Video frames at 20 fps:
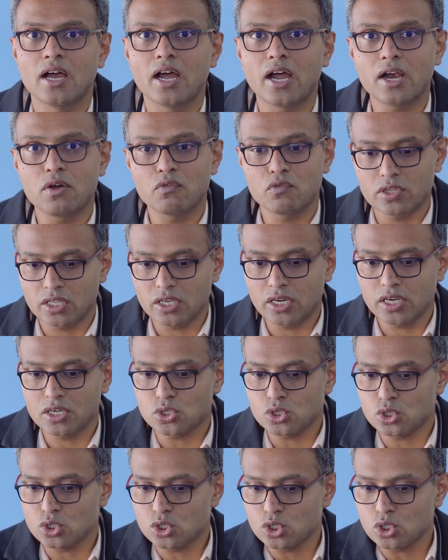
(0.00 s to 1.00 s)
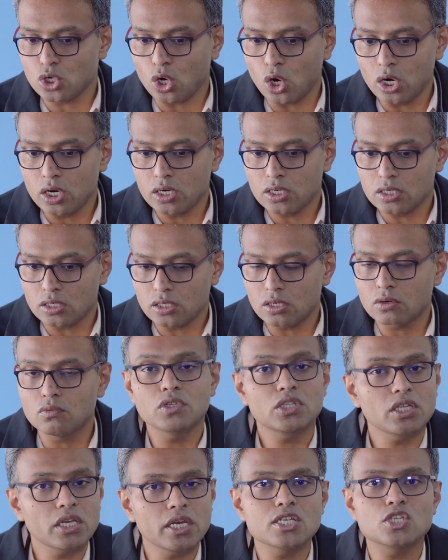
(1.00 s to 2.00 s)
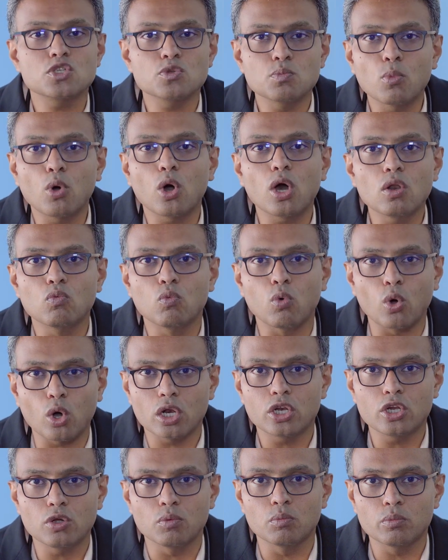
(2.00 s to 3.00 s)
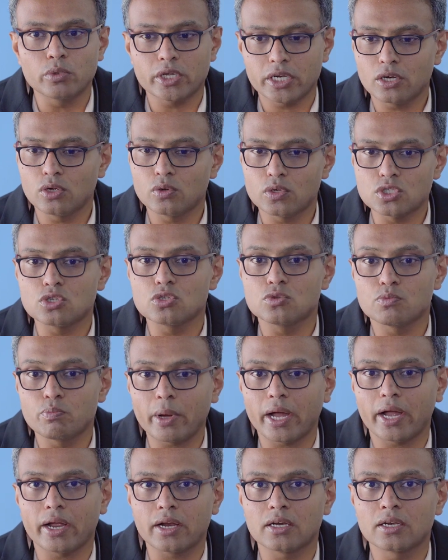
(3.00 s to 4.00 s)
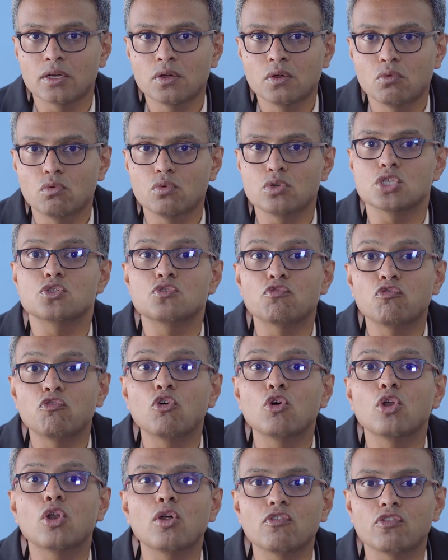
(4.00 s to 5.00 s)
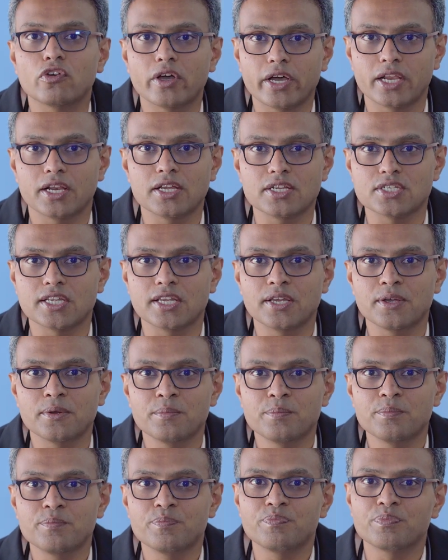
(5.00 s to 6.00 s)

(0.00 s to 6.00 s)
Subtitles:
and within a small volume, it's packed, which is full of energy